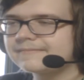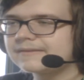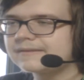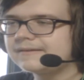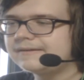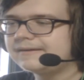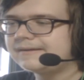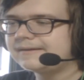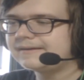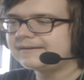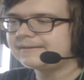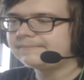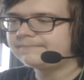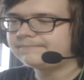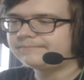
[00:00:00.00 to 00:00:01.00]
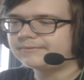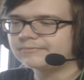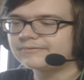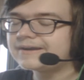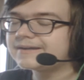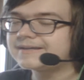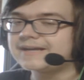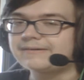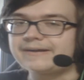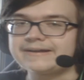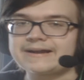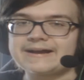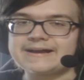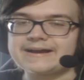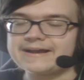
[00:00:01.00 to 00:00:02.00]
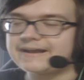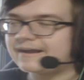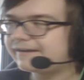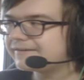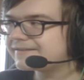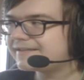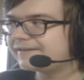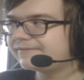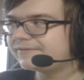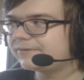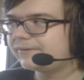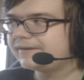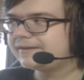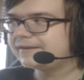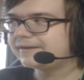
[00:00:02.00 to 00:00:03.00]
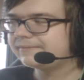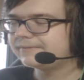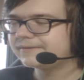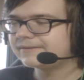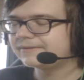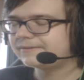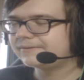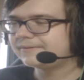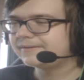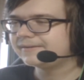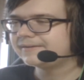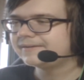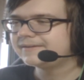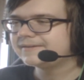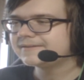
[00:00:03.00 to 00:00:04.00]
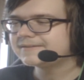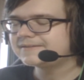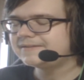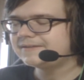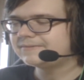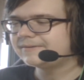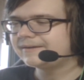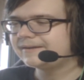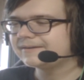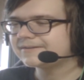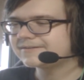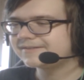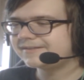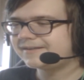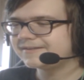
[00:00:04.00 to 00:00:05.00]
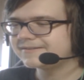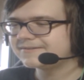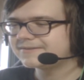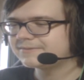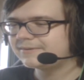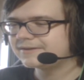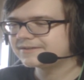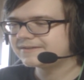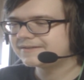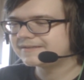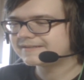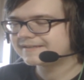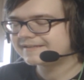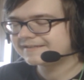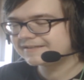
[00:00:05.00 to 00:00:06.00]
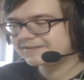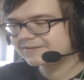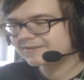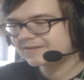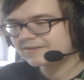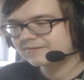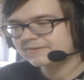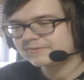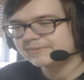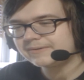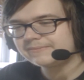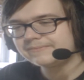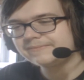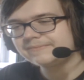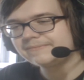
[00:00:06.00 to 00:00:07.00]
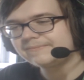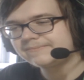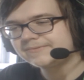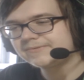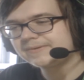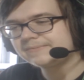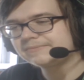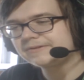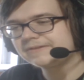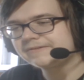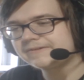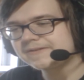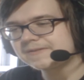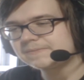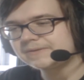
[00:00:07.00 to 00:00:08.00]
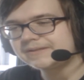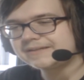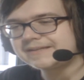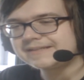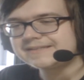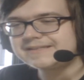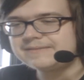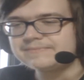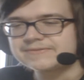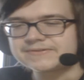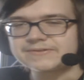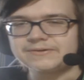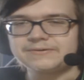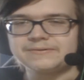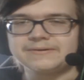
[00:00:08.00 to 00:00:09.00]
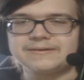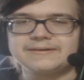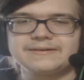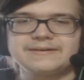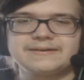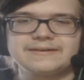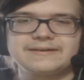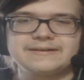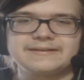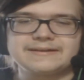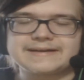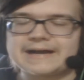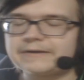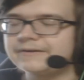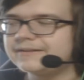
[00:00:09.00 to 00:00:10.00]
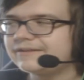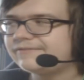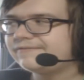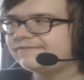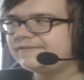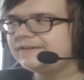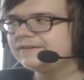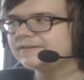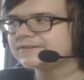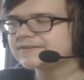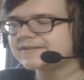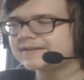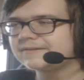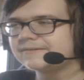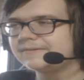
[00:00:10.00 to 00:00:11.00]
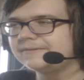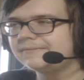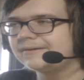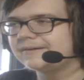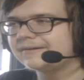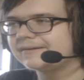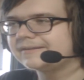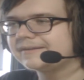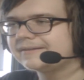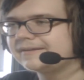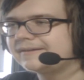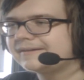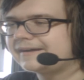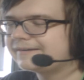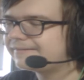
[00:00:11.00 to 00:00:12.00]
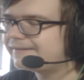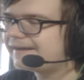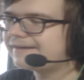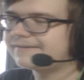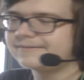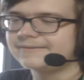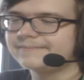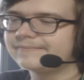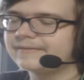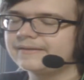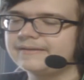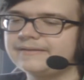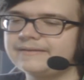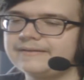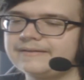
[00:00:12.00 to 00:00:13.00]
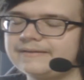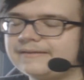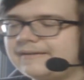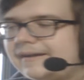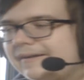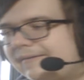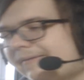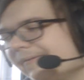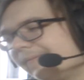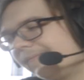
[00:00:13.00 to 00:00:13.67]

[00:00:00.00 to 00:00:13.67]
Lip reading: But right now, I honestly have no idea what the whole Siegrain Jellal situation is. Is it just that they're twin brothers? But, like, that seems so, like, out of left field, just out of nowhere. And then, like, I don't know.